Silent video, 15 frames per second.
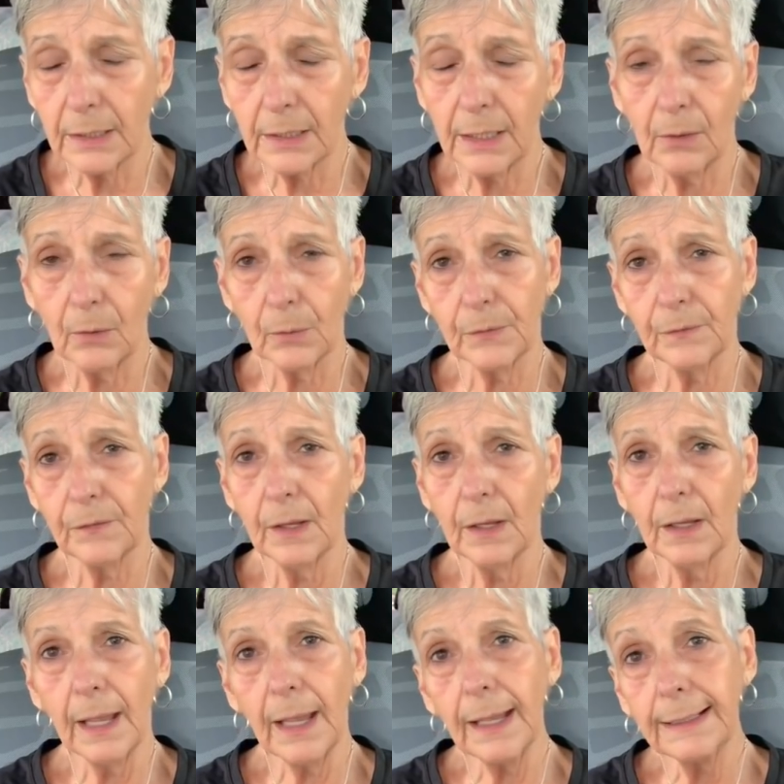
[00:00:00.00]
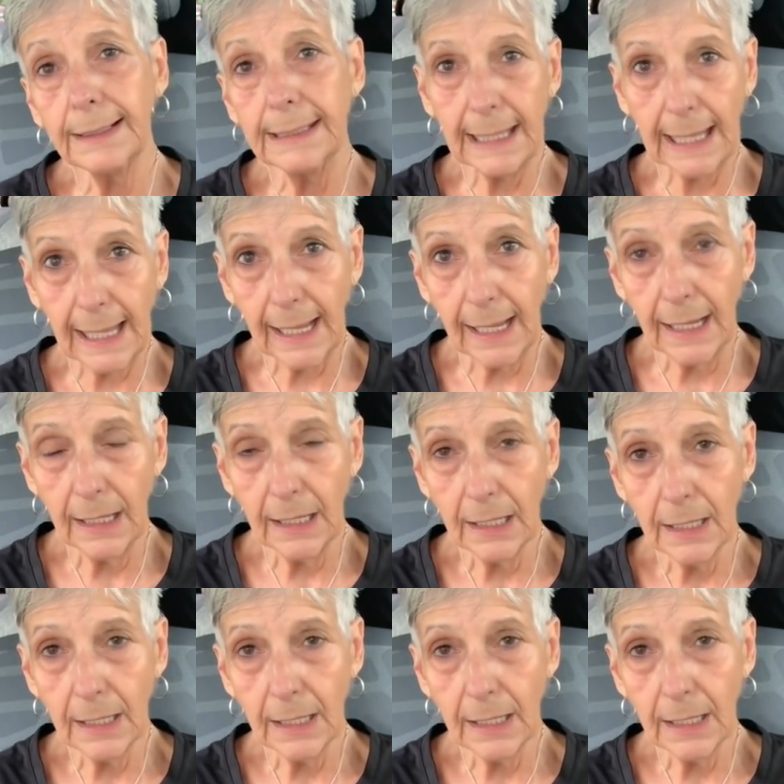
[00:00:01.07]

And he goes, heck yeah.